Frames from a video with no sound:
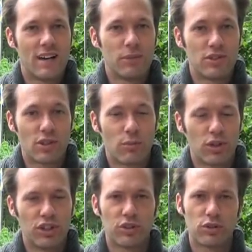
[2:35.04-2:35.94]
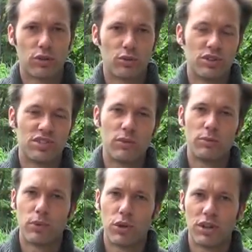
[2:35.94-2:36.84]
Midsummer in other countries, they
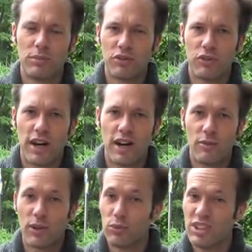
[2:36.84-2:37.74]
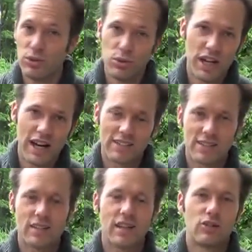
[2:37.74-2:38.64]
would burn a big fire, but we do that
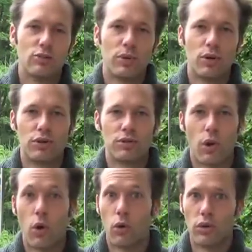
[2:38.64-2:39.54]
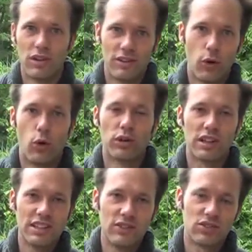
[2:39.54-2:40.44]
to burn old
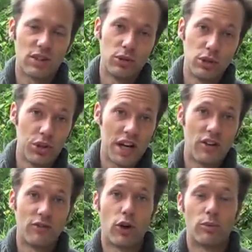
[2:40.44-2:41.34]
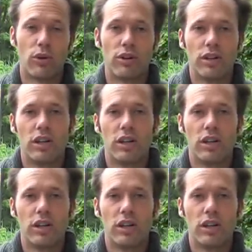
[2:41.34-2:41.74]
leaves, and we do that on Valborg.